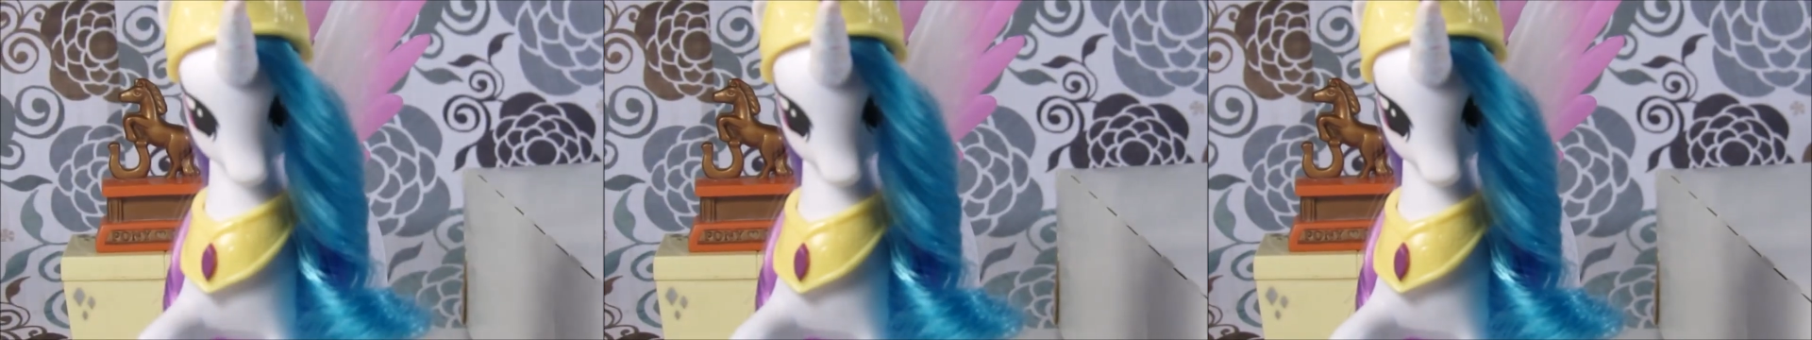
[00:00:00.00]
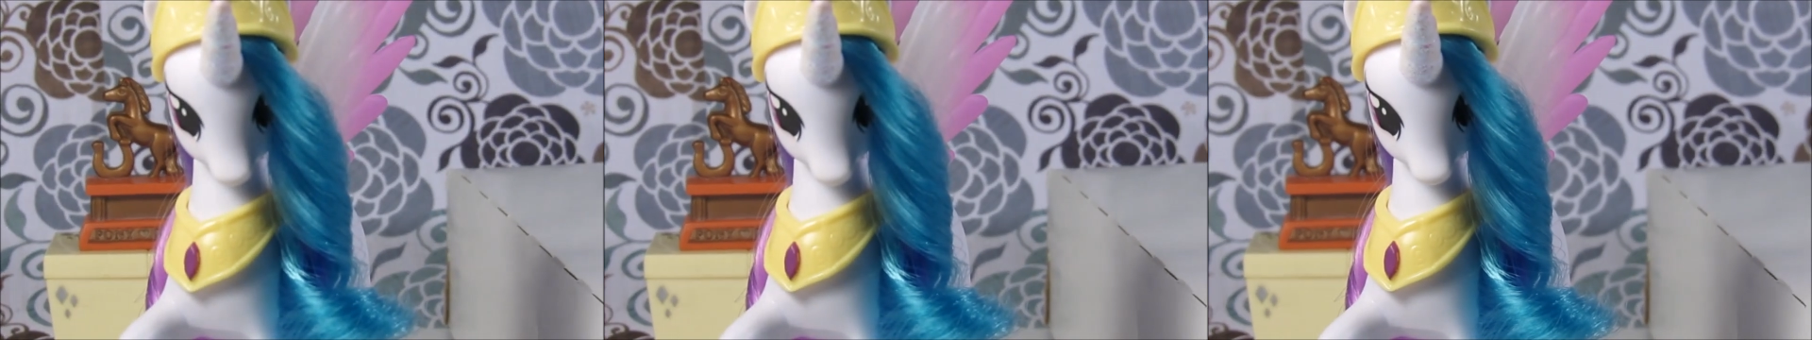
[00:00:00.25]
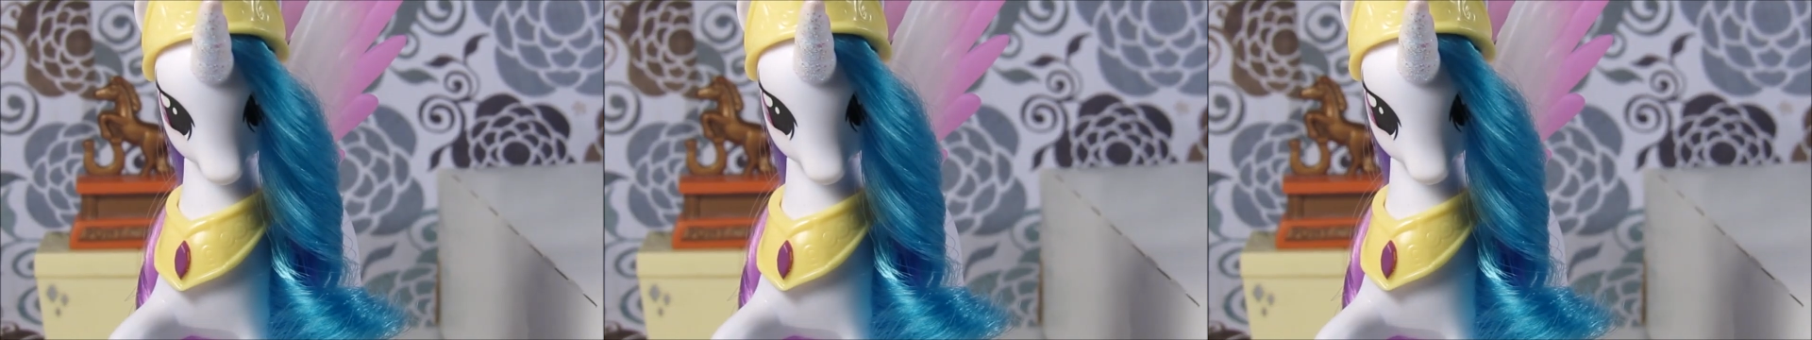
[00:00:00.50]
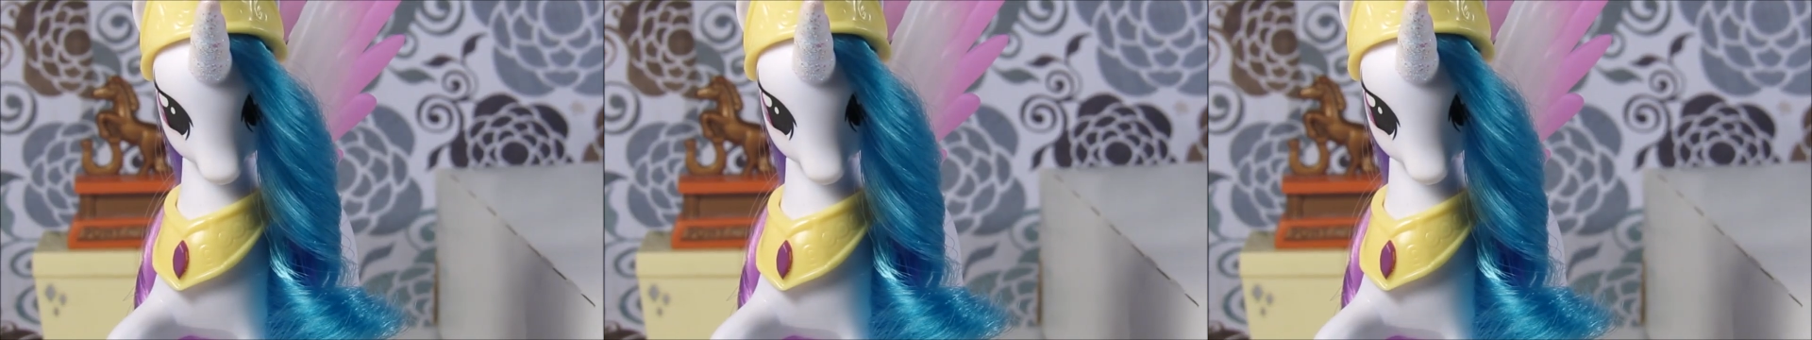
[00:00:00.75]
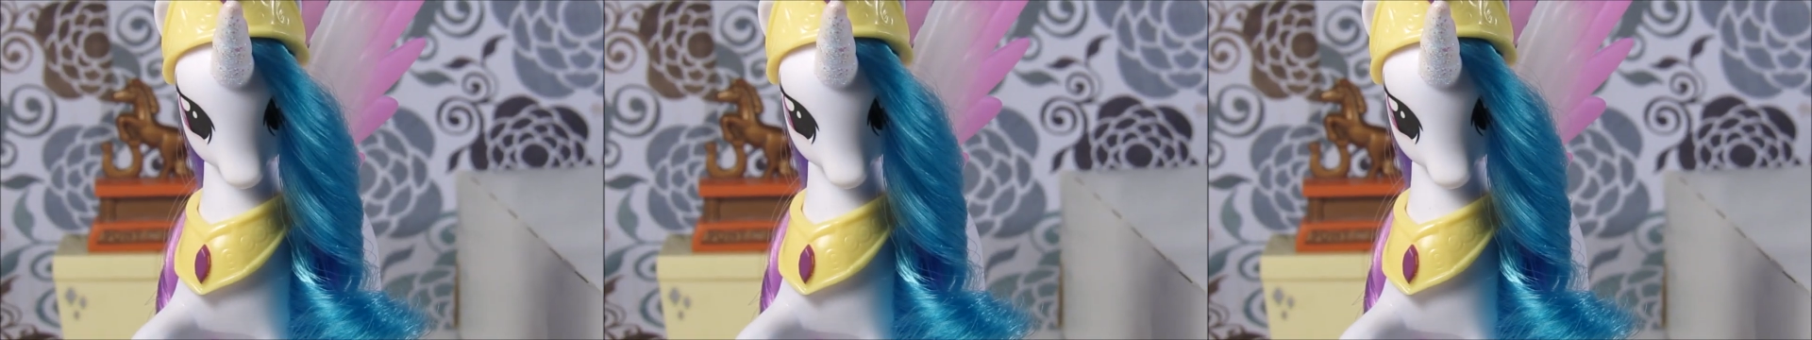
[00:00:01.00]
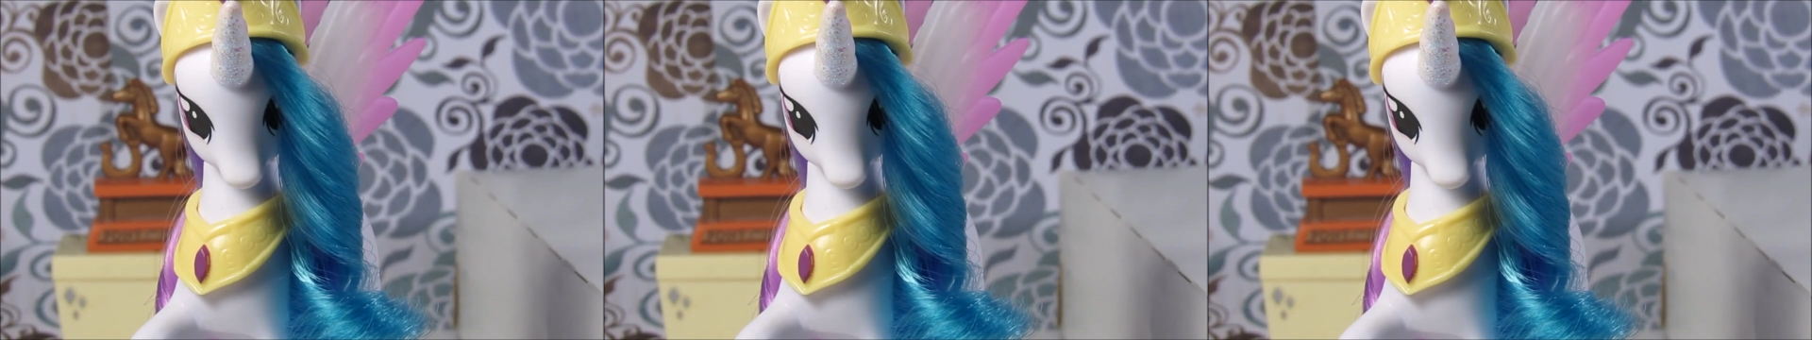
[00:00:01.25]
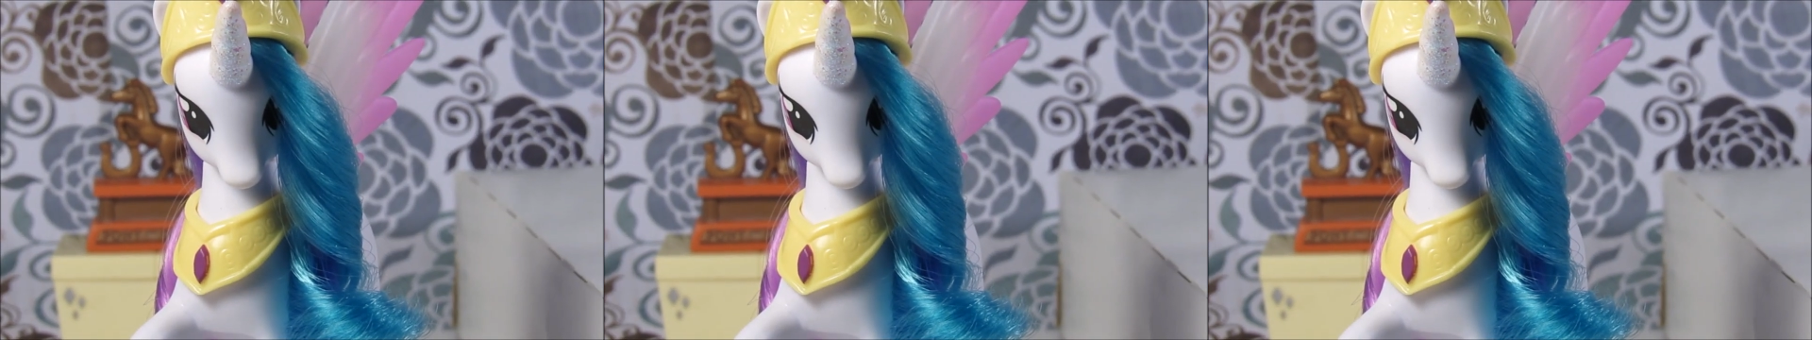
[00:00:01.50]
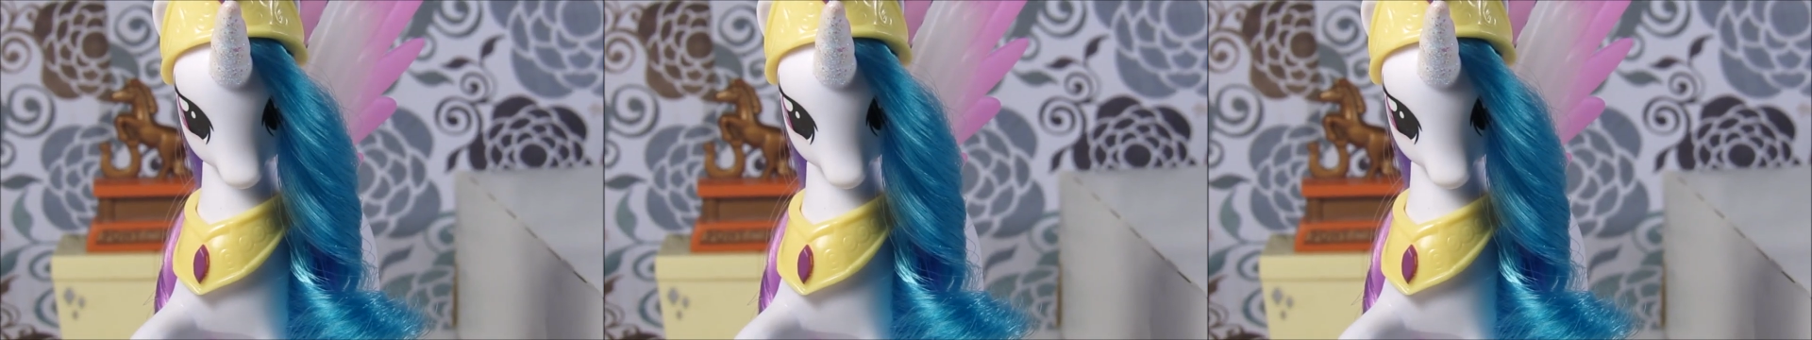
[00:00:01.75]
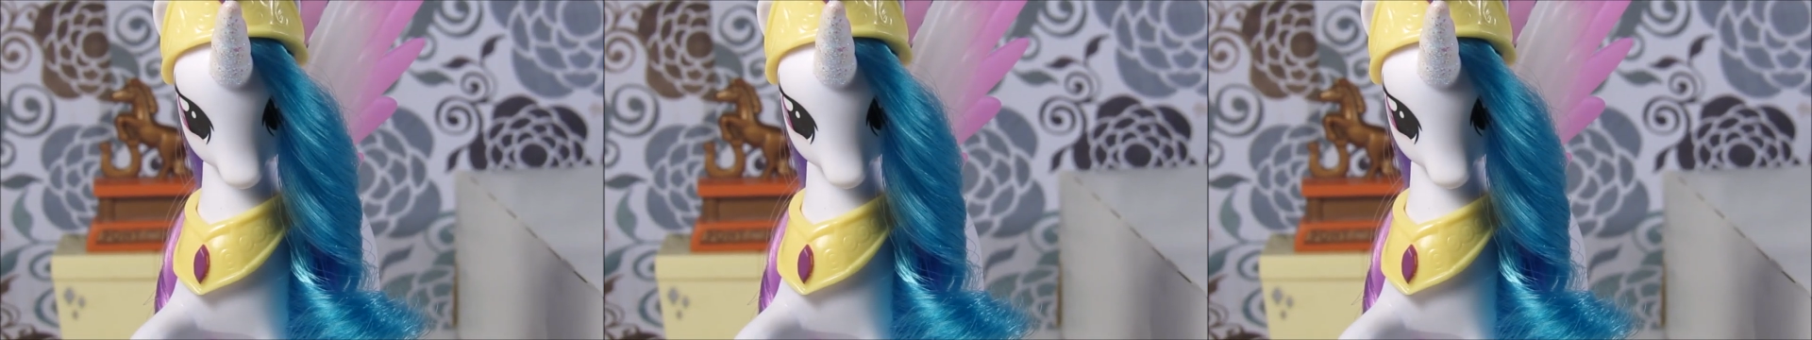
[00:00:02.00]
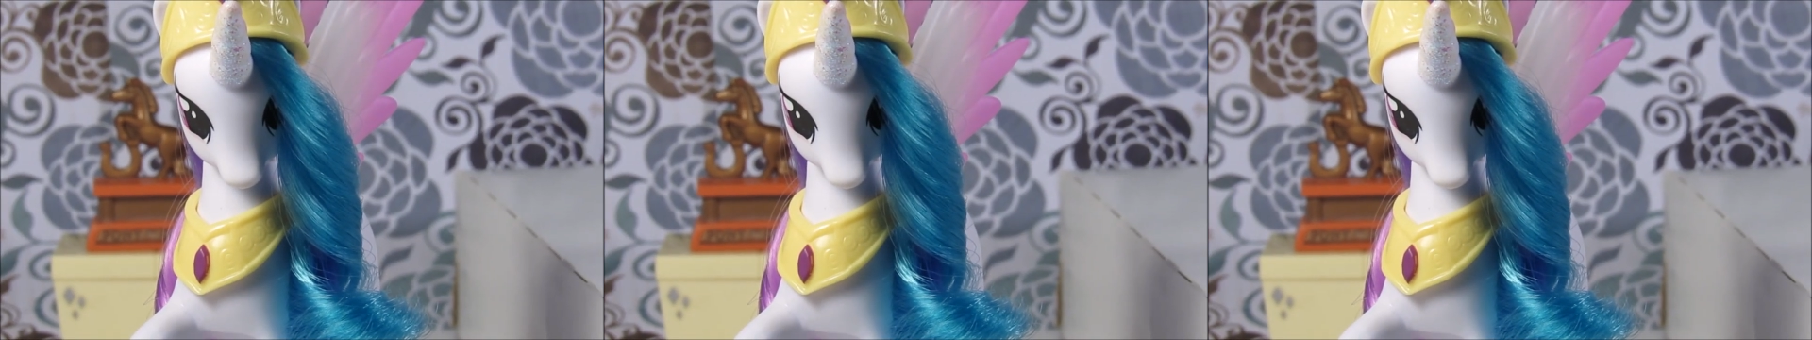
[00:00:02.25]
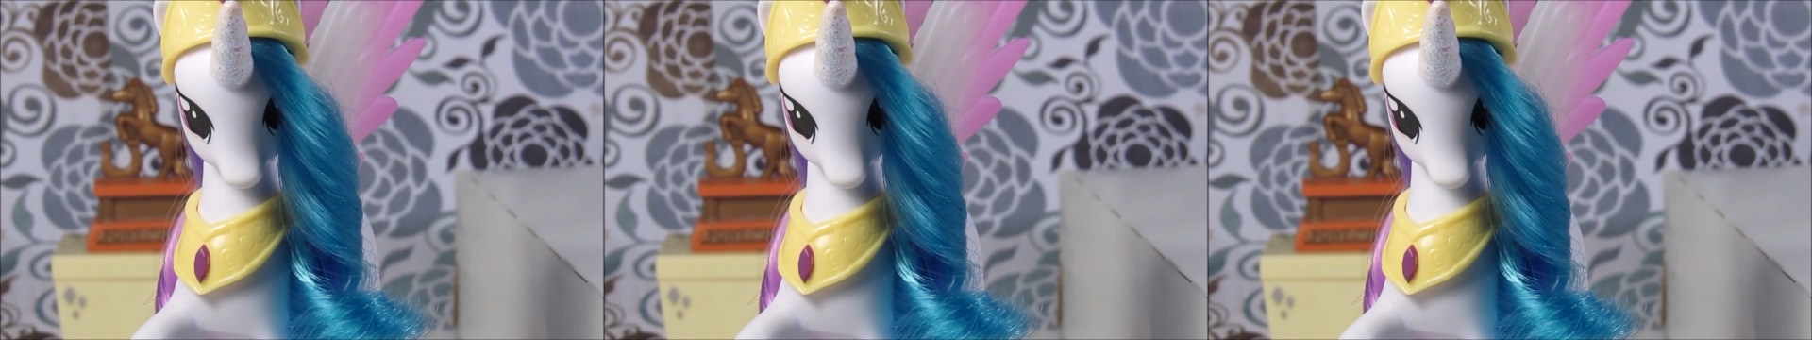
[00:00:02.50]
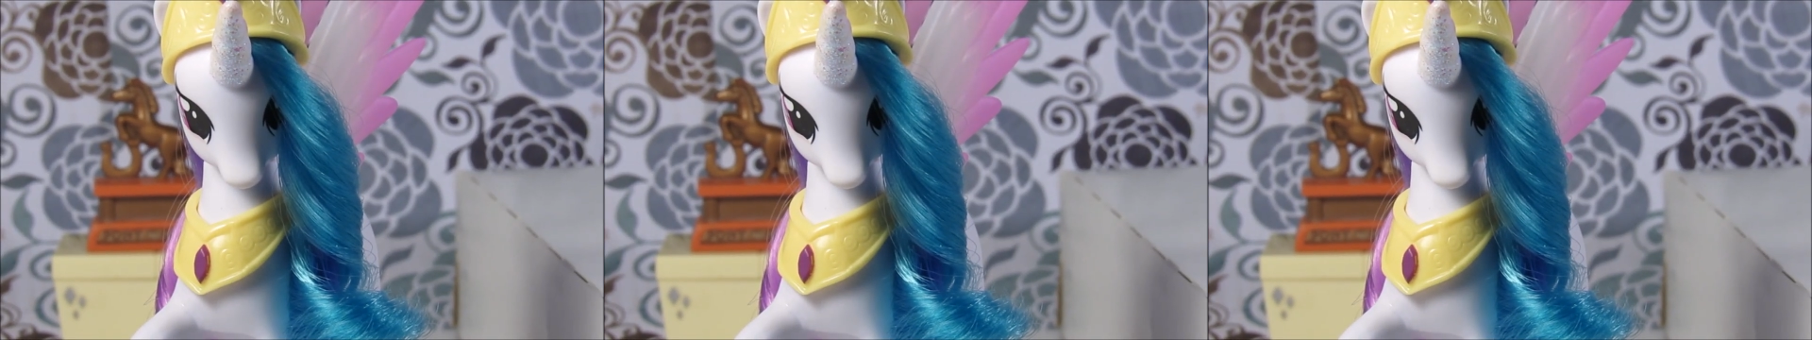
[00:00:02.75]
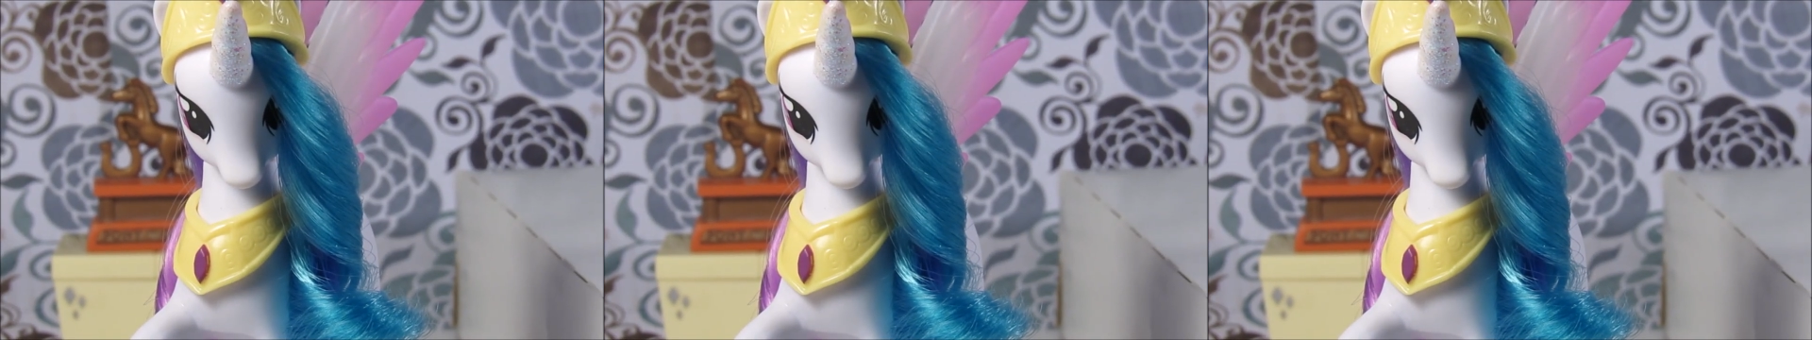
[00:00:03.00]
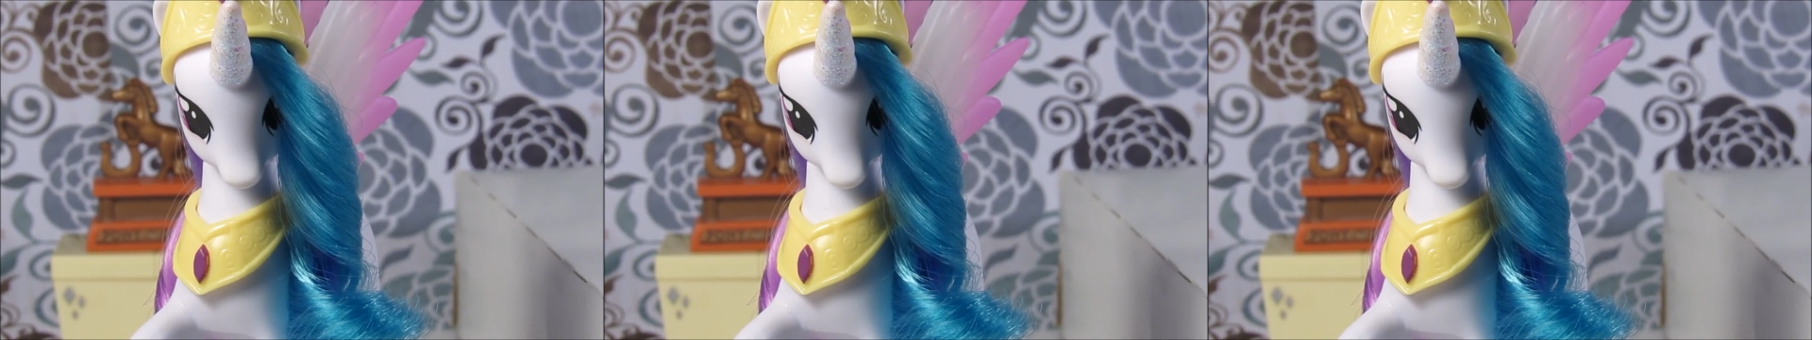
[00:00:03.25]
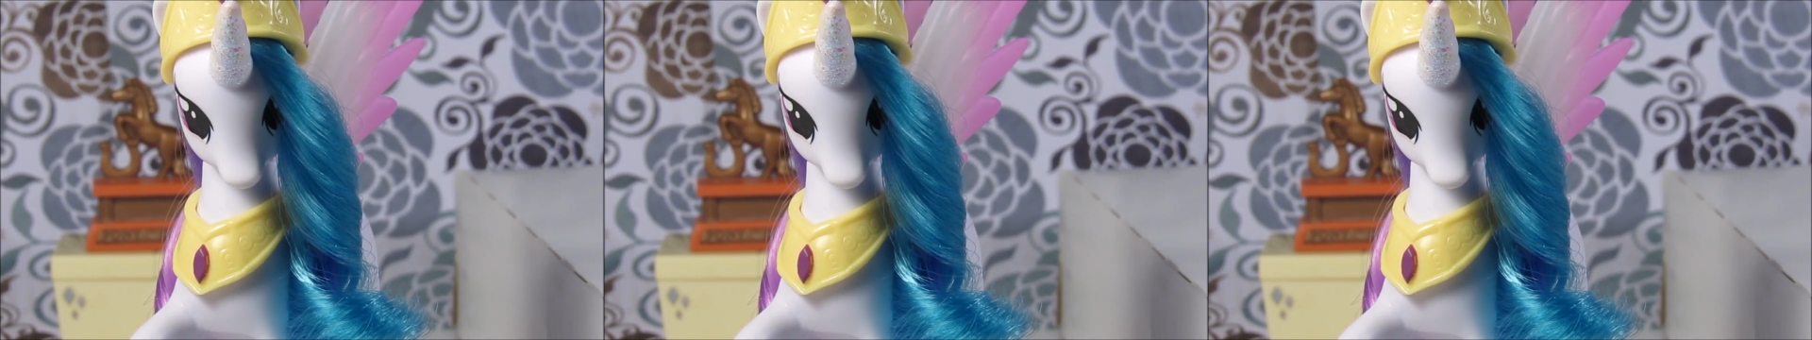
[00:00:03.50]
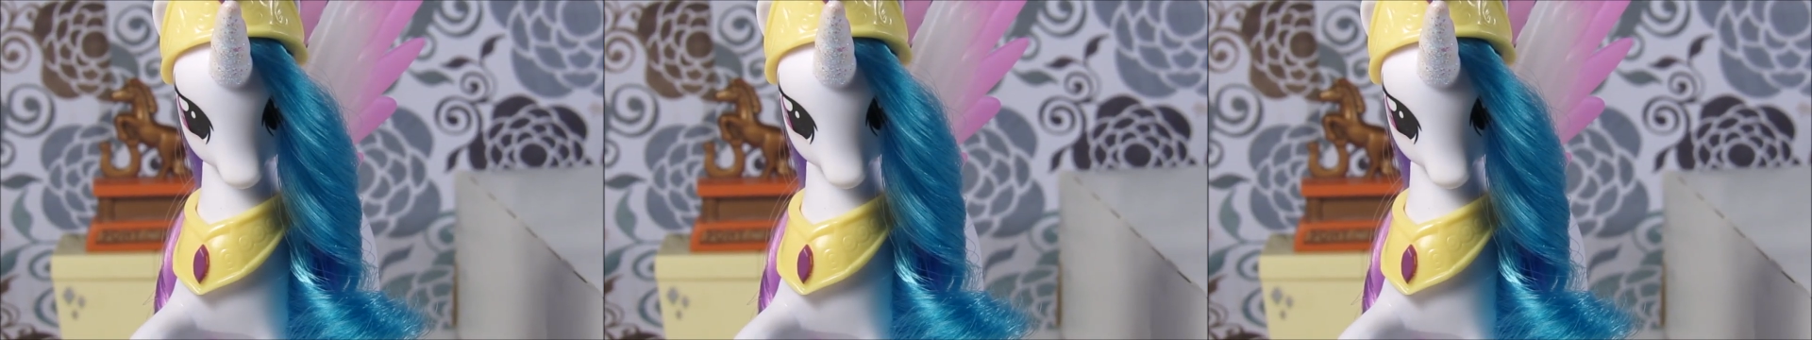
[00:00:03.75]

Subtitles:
(no speaker visible)